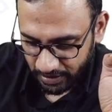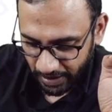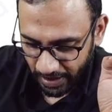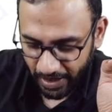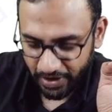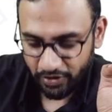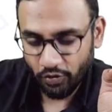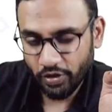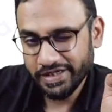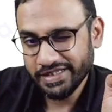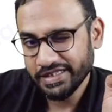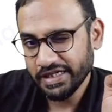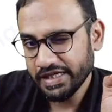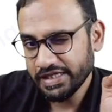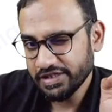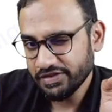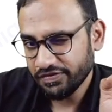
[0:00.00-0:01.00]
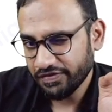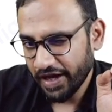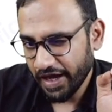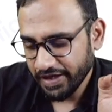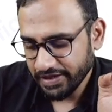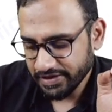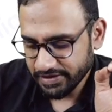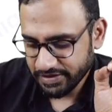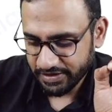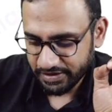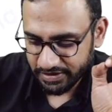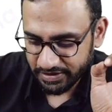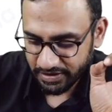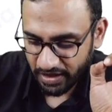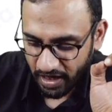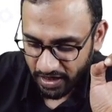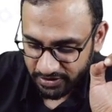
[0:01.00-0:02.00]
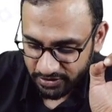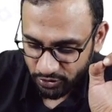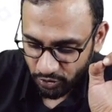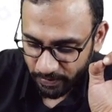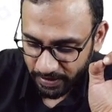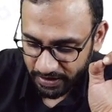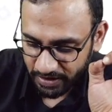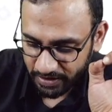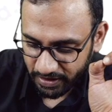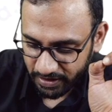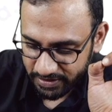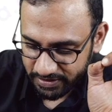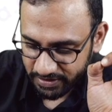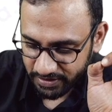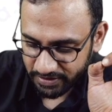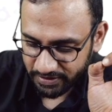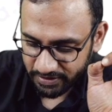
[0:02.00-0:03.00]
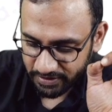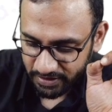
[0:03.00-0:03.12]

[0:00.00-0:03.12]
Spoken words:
And what is Lisfranc's? Tarsometatarsal.